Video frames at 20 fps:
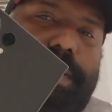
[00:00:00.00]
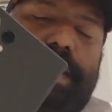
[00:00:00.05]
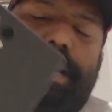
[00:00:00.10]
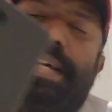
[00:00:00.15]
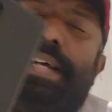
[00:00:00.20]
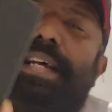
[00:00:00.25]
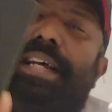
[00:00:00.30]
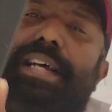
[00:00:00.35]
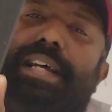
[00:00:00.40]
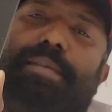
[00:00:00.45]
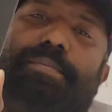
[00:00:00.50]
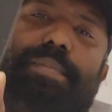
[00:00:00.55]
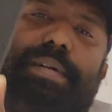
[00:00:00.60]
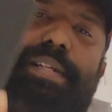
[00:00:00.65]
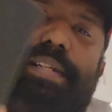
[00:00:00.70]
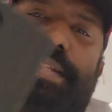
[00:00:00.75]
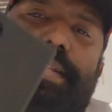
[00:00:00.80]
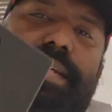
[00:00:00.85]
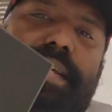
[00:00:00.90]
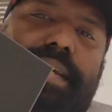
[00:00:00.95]
well.
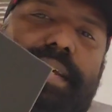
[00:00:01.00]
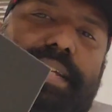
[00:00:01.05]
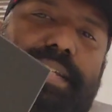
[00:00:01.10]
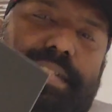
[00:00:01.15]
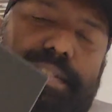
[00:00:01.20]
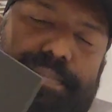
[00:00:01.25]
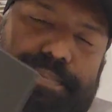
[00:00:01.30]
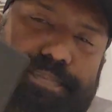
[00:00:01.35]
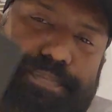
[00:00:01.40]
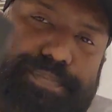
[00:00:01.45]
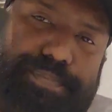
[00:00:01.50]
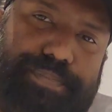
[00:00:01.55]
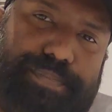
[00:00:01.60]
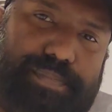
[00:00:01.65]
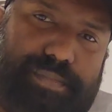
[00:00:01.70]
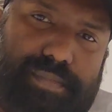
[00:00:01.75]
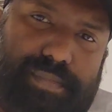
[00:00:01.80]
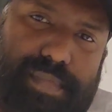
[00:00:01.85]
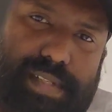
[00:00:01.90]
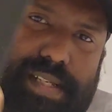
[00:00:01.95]
But the thing is,
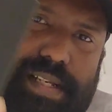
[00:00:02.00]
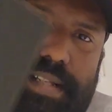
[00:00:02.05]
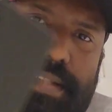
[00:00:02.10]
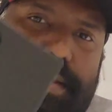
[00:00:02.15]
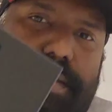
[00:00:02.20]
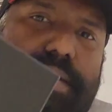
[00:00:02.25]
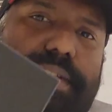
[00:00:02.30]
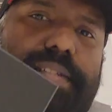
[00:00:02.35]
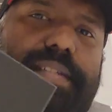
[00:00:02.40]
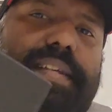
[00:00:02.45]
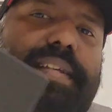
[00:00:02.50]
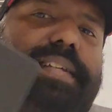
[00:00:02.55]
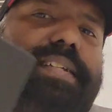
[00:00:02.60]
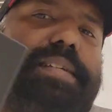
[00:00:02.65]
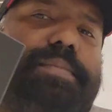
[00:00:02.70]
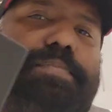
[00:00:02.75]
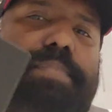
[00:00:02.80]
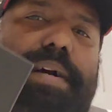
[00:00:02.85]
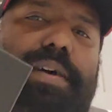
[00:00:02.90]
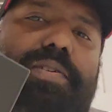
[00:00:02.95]
this thing
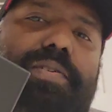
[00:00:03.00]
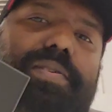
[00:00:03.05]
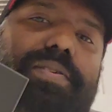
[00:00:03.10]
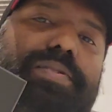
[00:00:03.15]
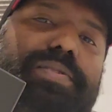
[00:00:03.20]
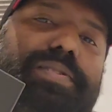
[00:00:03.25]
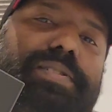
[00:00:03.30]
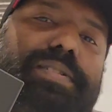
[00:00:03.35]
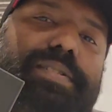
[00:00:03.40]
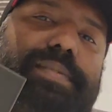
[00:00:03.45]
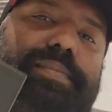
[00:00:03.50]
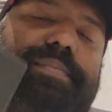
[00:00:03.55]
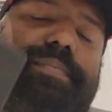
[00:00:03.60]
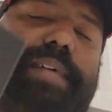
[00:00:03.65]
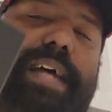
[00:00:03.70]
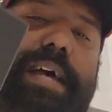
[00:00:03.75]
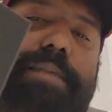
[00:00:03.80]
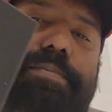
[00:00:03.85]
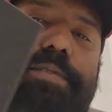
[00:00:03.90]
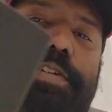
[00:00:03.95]
is a powerhouse,
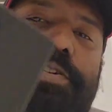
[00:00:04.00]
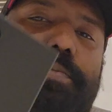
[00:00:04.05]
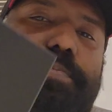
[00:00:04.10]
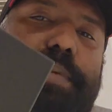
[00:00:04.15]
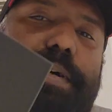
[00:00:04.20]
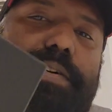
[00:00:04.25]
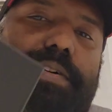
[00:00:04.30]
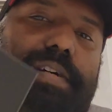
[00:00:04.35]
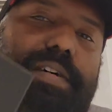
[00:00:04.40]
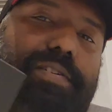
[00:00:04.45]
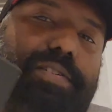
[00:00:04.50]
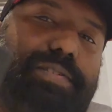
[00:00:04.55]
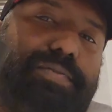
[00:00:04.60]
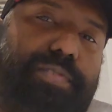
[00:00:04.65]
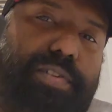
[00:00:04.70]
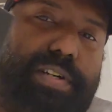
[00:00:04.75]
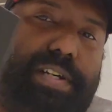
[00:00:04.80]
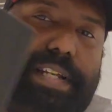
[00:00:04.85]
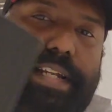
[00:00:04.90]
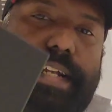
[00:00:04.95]
absolute powerhouse
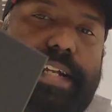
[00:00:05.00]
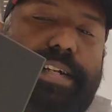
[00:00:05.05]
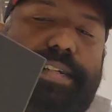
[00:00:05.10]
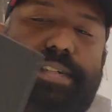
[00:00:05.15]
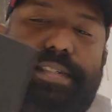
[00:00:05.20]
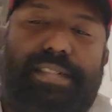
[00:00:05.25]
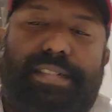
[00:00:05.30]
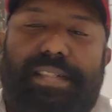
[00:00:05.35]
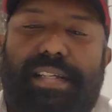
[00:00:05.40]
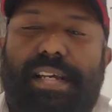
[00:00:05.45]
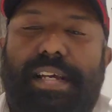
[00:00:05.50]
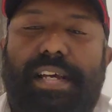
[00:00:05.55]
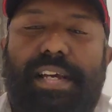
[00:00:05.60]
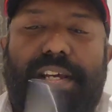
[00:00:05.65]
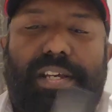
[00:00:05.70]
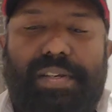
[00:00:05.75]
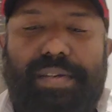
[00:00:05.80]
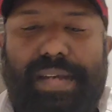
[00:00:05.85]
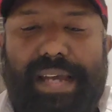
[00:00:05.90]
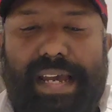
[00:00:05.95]
for creators.
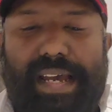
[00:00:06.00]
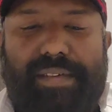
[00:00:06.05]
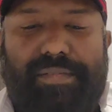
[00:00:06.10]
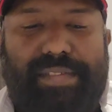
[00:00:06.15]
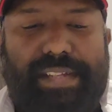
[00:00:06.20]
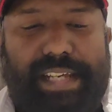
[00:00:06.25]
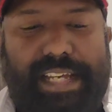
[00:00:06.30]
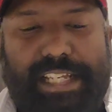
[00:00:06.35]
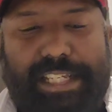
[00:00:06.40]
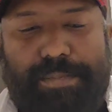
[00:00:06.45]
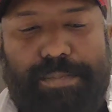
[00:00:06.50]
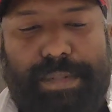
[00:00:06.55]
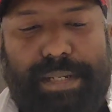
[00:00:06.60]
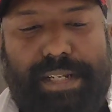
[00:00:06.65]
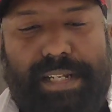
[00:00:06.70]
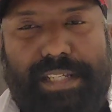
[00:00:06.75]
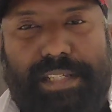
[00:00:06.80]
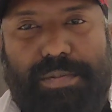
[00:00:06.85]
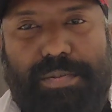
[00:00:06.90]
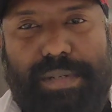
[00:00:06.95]
You have the S
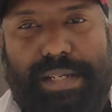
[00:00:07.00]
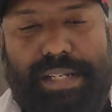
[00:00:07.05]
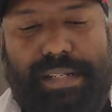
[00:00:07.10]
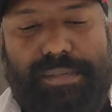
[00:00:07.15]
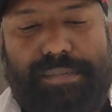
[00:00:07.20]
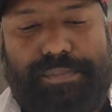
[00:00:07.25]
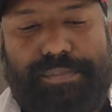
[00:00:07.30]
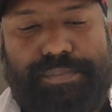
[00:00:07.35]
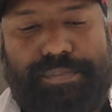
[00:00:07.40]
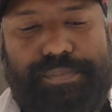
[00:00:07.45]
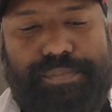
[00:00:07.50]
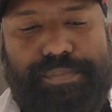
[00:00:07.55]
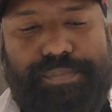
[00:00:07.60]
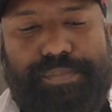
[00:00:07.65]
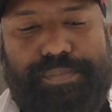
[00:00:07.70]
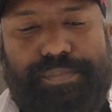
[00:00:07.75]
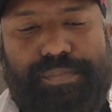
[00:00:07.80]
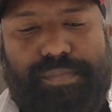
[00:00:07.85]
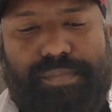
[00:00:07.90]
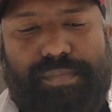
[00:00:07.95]
Pen as well,
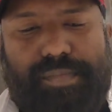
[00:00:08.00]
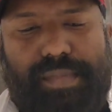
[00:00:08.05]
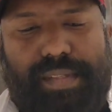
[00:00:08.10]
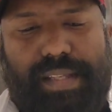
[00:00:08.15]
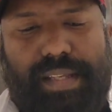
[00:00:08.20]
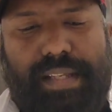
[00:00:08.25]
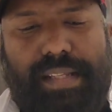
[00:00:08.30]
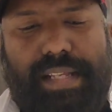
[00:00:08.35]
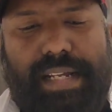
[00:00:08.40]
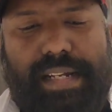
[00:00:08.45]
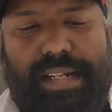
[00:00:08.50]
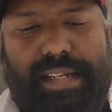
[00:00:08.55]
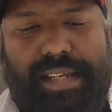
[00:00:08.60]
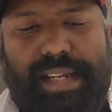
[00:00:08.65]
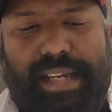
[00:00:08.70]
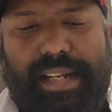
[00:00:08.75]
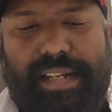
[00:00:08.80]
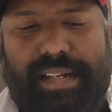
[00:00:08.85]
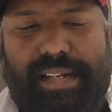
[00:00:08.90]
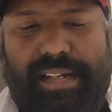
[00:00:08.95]
that
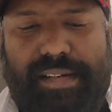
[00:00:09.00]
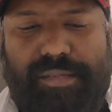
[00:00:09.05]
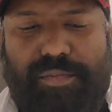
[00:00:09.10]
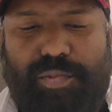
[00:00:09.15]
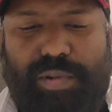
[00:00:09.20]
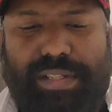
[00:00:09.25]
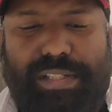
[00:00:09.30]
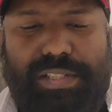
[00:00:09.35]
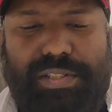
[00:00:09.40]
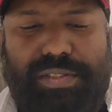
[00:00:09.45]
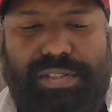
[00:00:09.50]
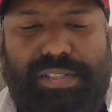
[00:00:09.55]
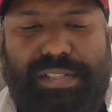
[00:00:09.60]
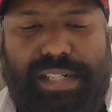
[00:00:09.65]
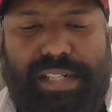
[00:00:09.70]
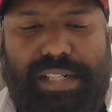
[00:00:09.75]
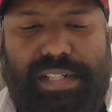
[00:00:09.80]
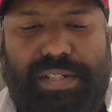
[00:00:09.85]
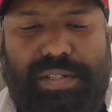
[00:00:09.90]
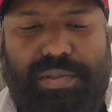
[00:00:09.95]
again, once you
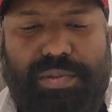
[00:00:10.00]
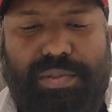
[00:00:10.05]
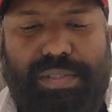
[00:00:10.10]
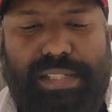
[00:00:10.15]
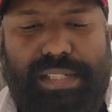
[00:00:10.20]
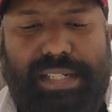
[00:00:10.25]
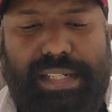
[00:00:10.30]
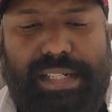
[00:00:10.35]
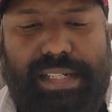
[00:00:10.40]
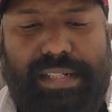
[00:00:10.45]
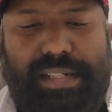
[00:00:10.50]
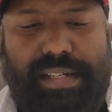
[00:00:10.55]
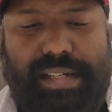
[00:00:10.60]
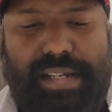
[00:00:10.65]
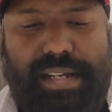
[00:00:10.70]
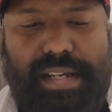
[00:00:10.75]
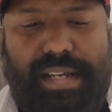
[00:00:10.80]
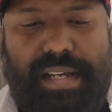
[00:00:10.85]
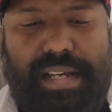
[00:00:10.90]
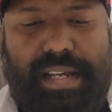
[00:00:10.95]
start using it,
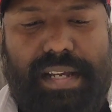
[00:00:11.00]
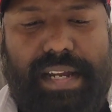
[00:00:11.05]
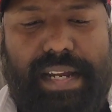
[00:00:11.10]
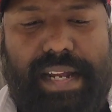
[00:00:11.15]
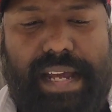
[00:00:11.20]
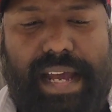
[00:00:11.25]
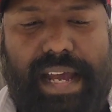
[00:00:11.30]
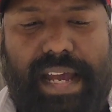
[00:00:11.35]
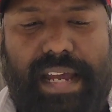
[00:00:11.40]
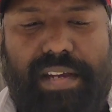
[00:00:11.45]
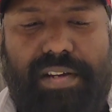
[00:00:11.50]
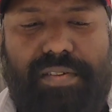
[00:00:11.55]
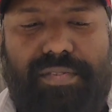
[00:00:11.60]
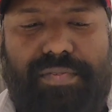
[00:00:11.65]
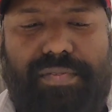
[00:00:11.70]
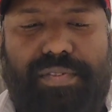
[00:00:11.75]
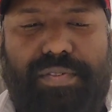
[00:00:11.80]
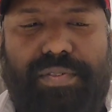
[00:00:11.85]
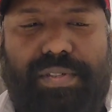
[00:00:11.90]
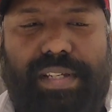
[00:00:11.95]
get a hang
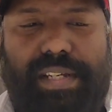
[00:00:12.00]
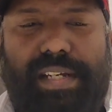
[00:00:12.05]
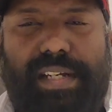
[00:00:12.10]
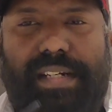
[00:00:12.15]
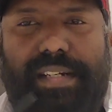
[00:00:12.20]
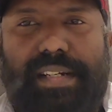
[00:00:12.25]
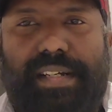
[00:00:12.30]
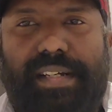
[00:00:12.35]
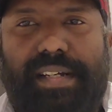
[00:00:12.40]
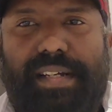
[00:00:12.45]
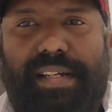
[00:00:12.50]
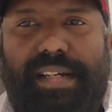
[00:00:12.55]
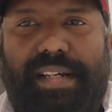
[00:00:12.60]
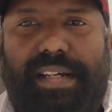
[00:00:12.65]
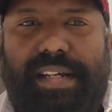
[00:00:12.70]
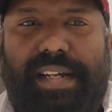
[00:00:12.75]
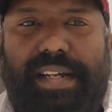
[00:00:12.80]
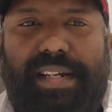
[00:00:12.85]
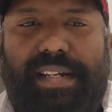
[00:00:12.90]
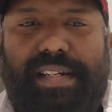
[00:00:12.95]
of using it,
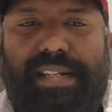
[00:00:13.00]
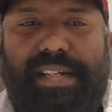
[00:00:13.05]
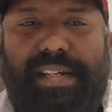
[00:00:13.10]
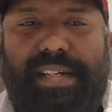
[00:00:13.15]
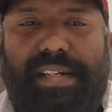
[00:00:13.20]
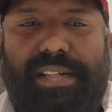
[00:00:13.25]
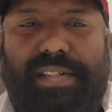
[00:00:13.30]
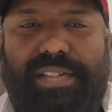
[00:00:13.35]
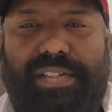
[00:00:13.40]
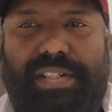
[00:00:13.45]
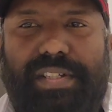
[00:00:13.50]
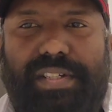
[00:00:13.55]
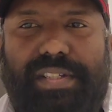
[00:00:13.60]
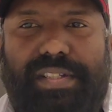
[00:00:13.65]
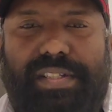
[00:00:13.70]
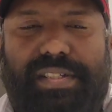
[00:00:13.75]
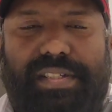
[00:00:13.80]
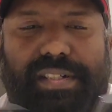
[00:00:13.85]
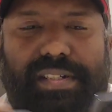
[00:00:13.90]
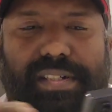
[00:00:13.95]
it
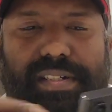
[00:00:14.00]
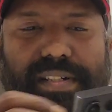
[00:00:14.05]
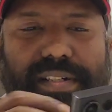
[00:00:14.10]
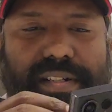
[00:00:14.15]
just